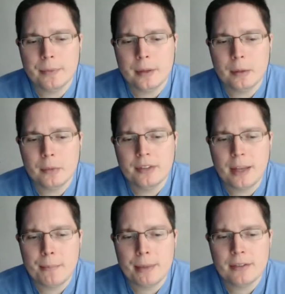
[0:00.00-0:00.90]
Was
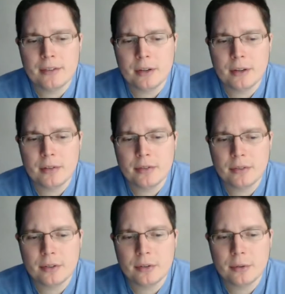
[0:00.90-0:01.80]
that based on the
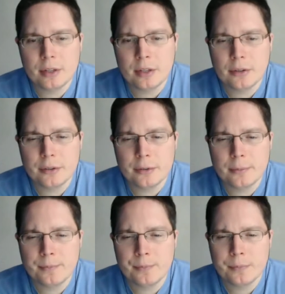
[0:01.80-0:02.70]
serial killer
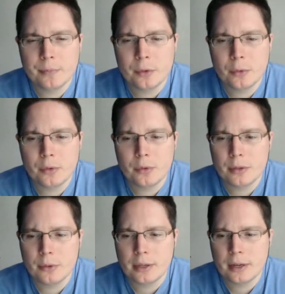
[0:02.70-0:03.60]
who
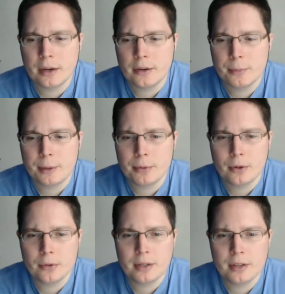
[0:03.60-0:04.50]
killed like a hundred people in a
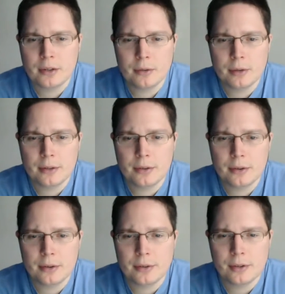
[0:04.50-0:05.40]
hotel around the turn
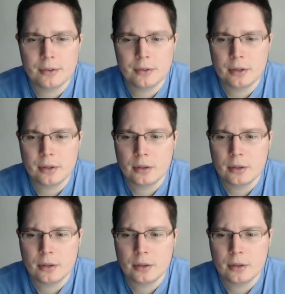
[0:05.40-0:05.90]
of the century?